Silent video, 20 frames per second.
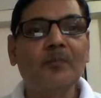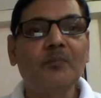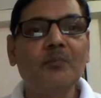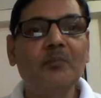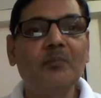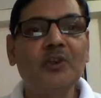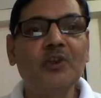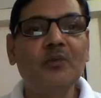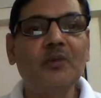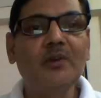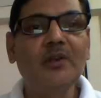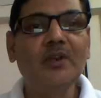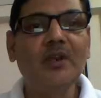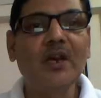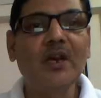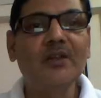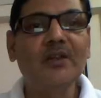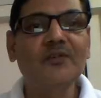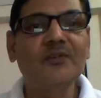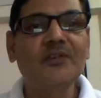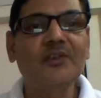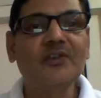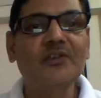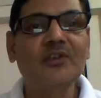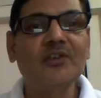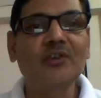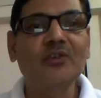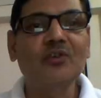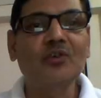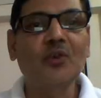between
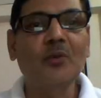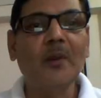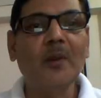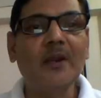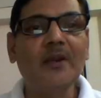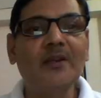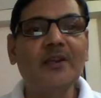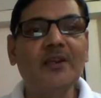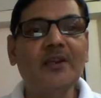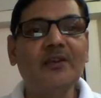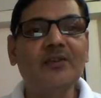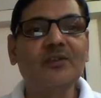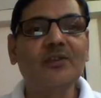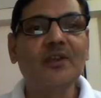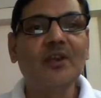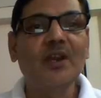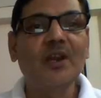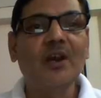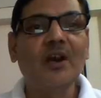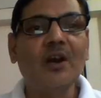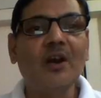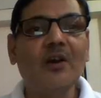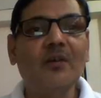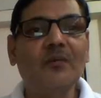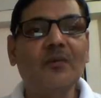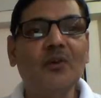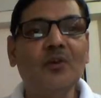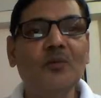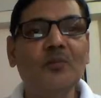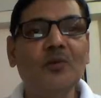non-sister chromatids of
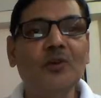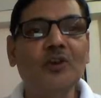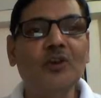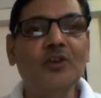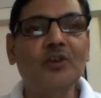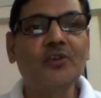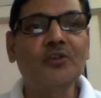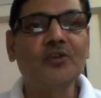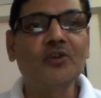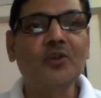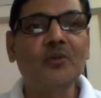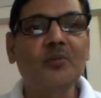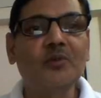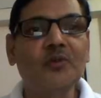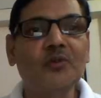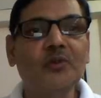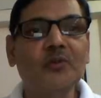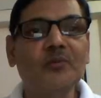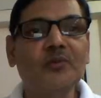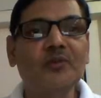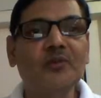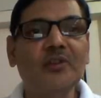homologous chromosomes.